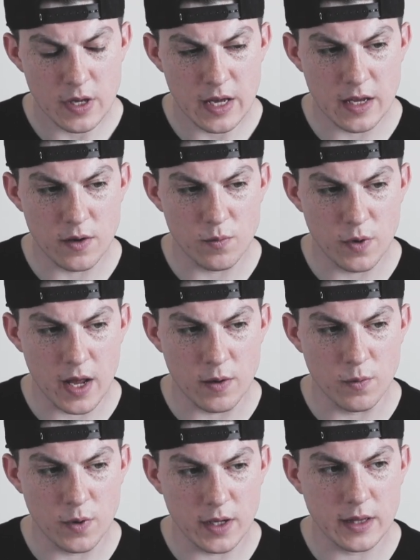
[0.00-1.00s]
it
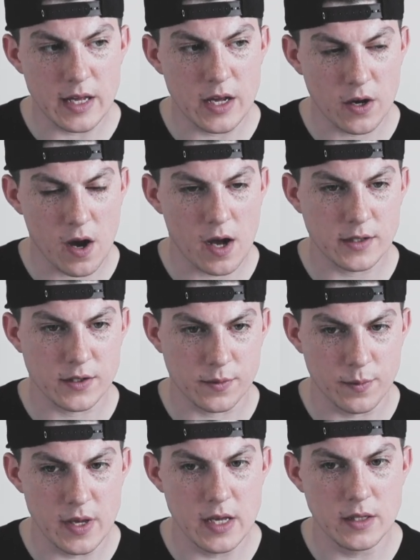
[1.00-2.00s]
really caused
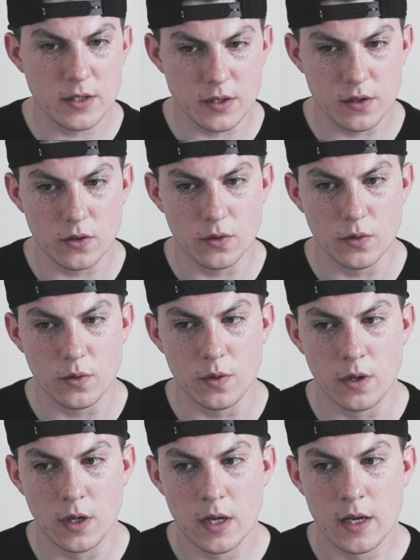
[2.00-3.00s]
me
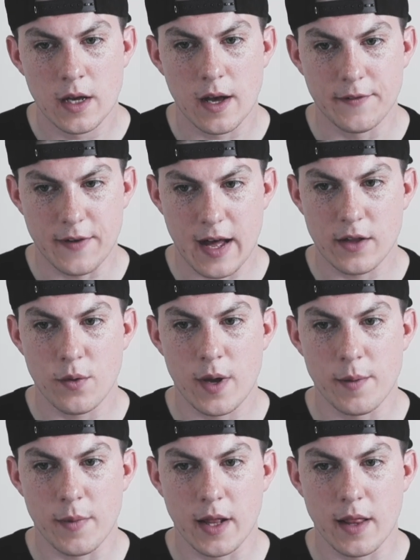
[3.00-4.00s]
to
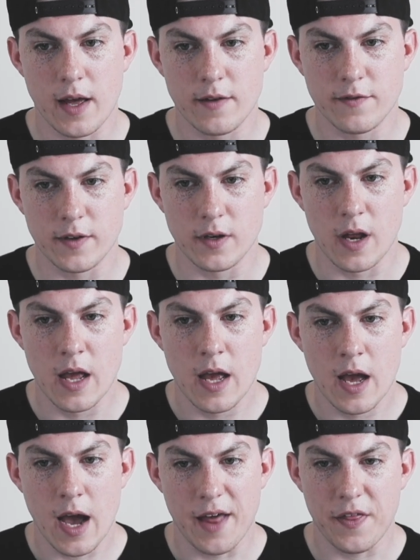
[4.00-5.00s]
evaluate my life, and
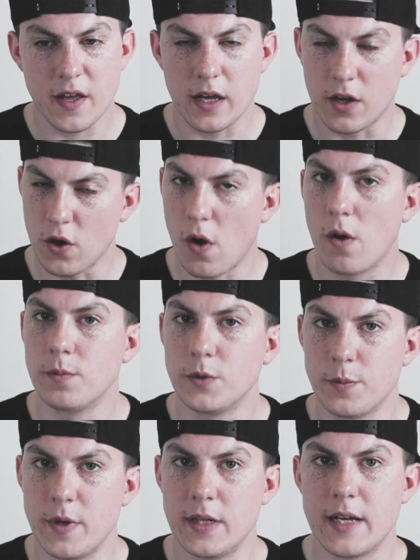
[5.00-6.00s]
I think it
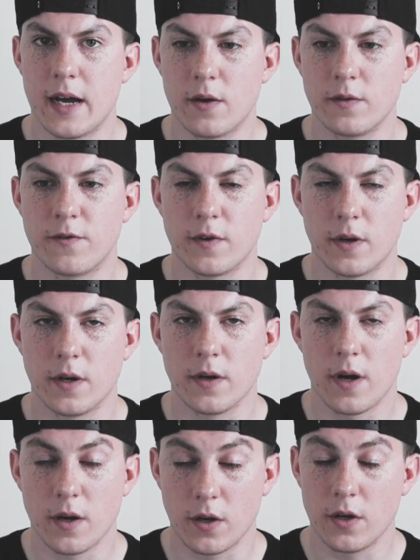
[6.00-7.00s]
calmed me down
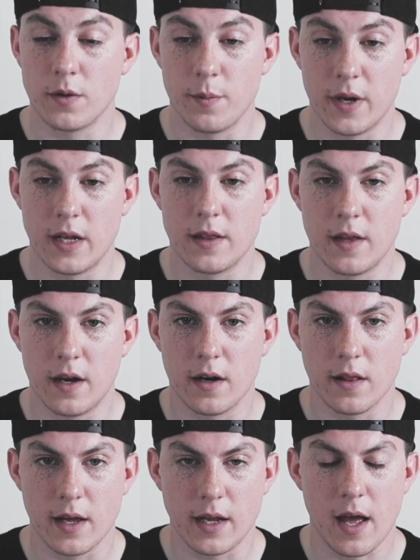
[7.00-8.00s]
for a good minute
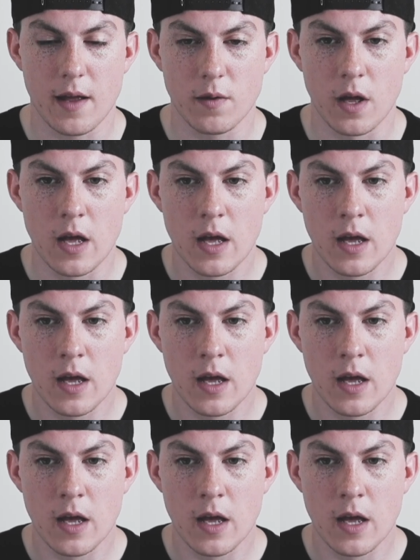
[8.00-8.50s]
there. Like I